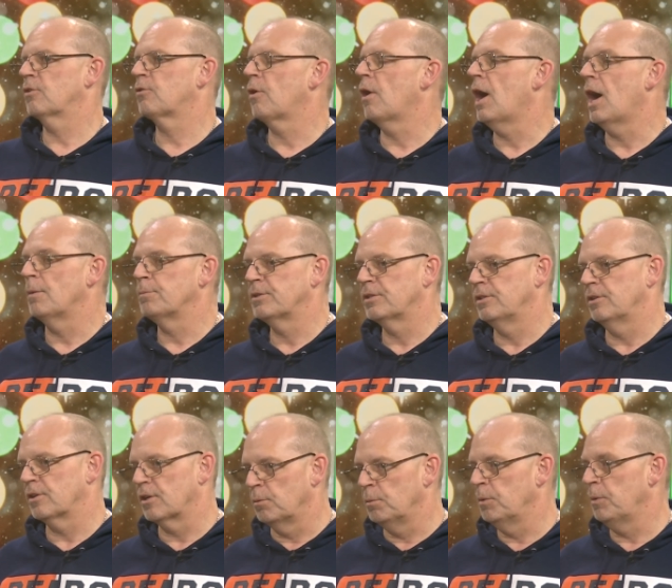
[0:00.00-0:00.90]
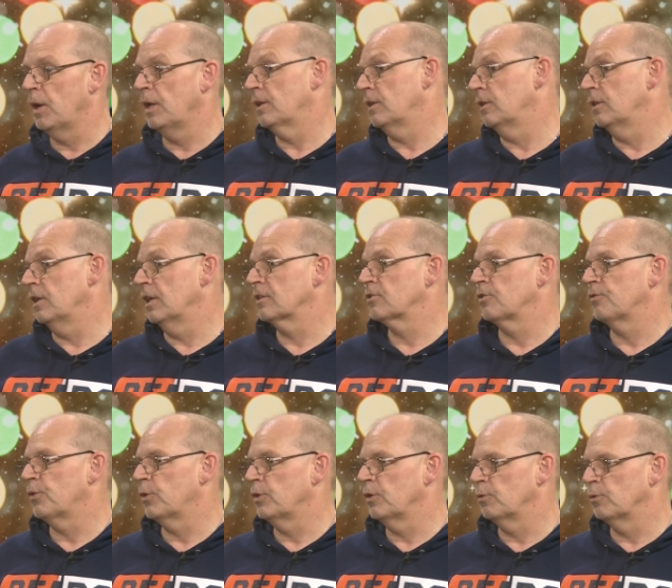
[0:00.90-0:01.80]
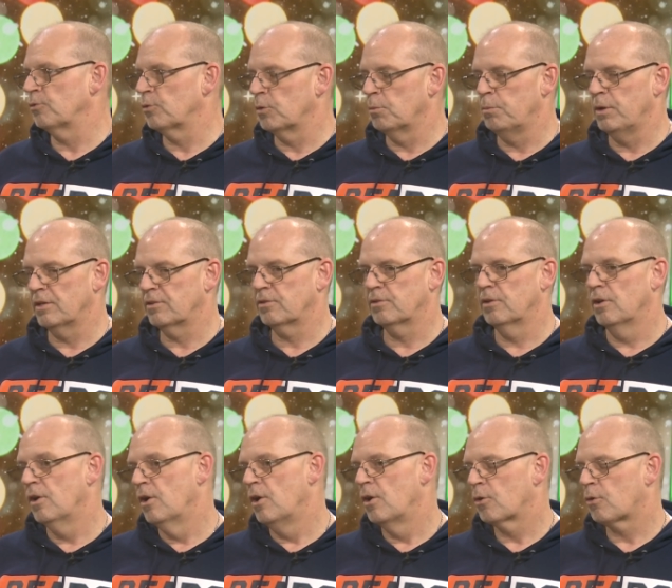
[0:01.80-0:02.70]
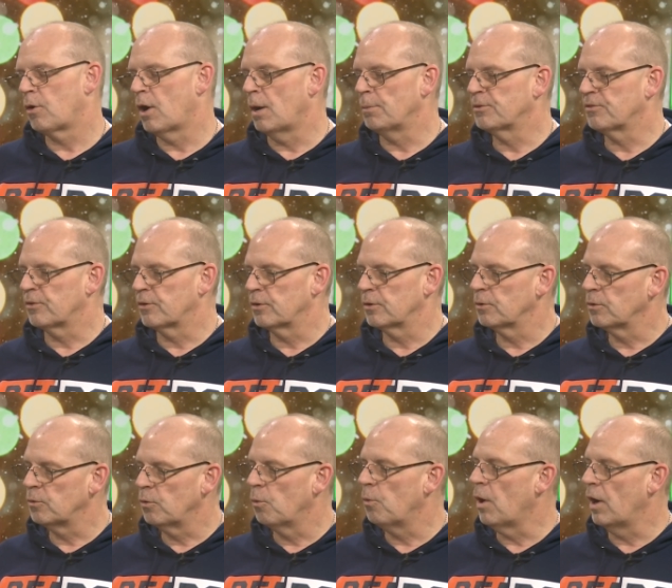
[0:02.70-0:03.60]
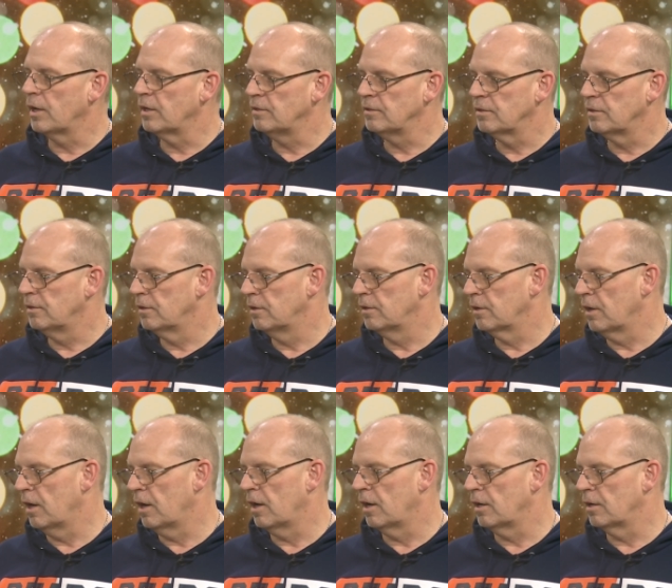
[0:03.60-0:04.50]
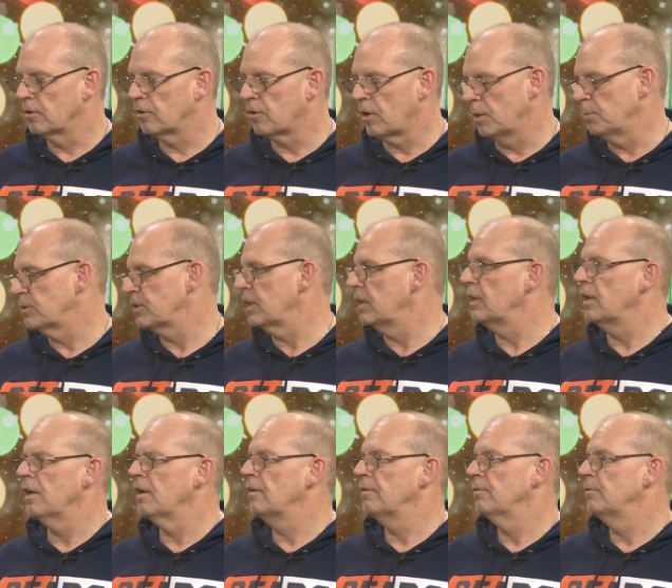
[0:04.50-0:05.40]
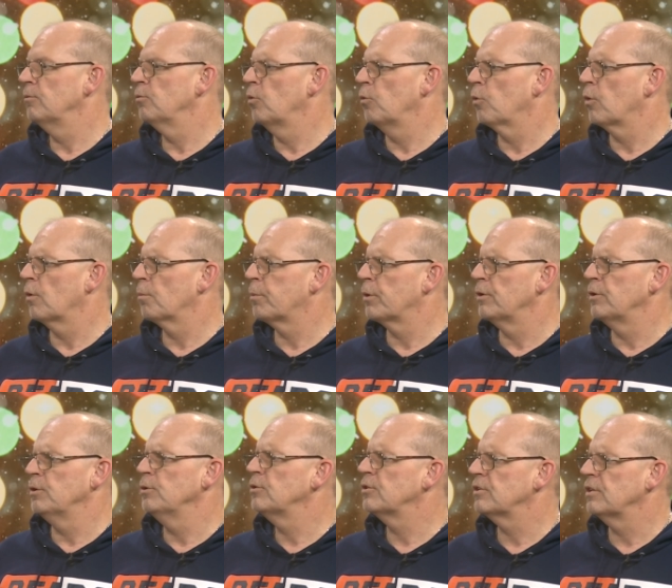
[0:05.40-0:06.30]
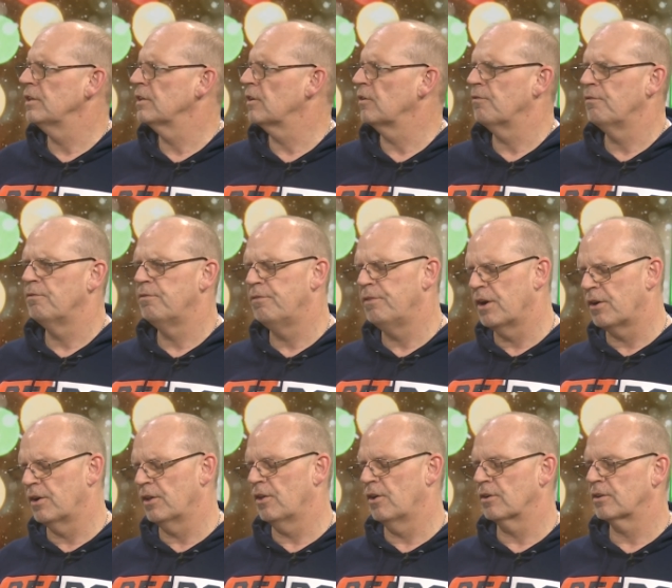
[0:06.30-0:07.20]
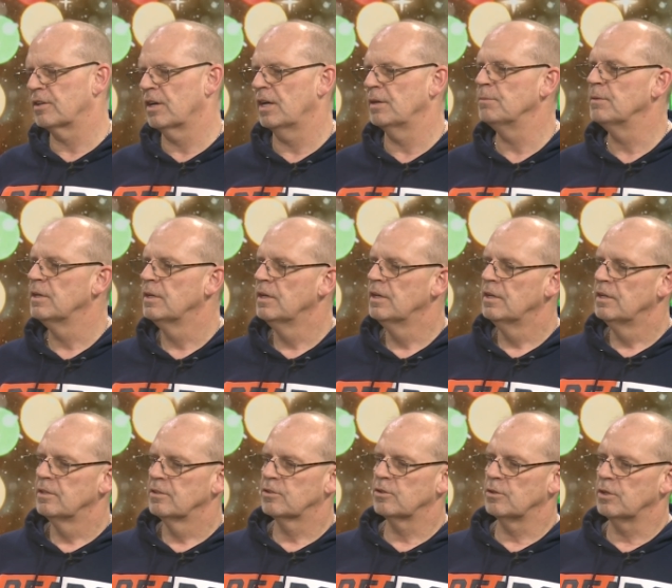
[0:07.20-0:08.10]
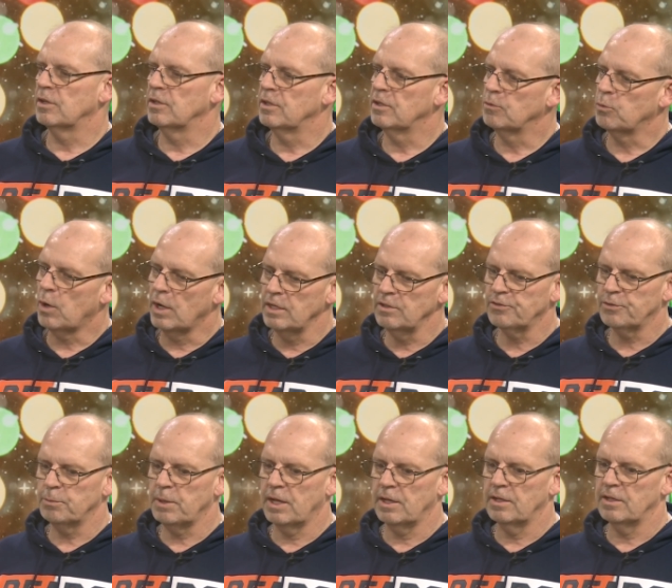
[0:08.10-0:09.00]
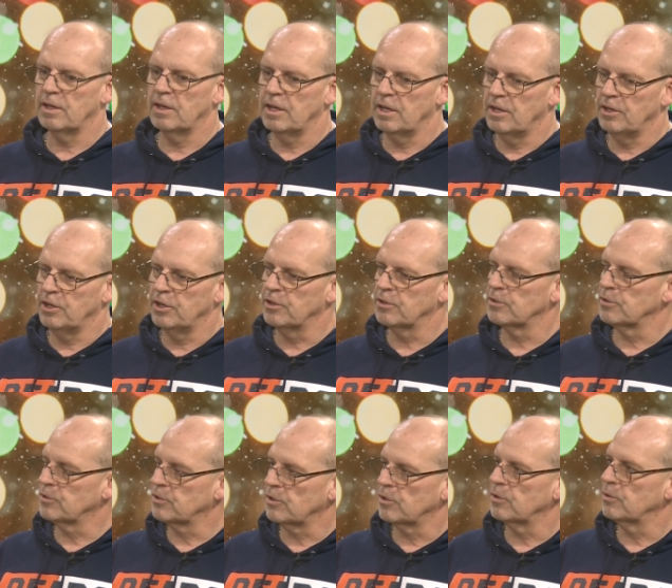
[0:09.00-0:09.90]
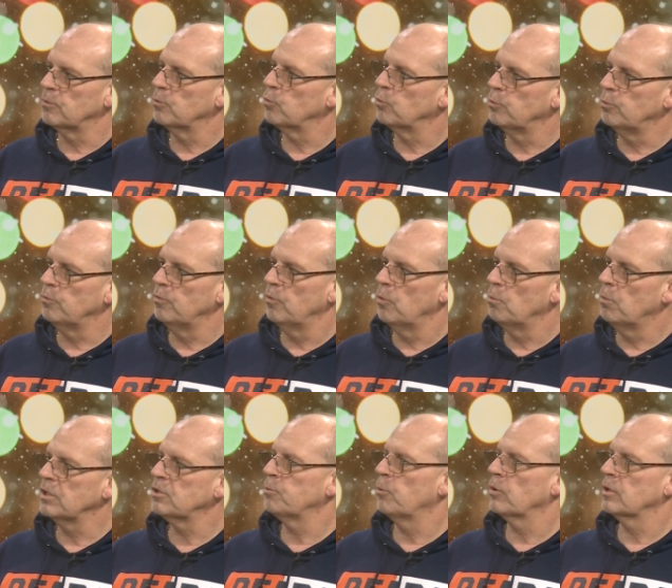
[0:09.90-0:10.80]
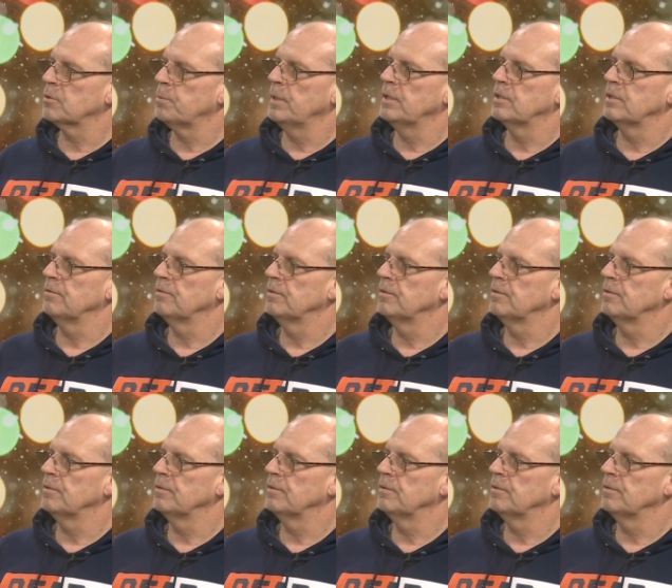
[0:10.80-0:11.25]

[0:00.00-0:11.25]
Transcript: crops, you're going to be paying a little extra for it. Those were the best crops for wine uh, grapes that yeah were produced in a very long time. So the, the wines from that years are much more expensive.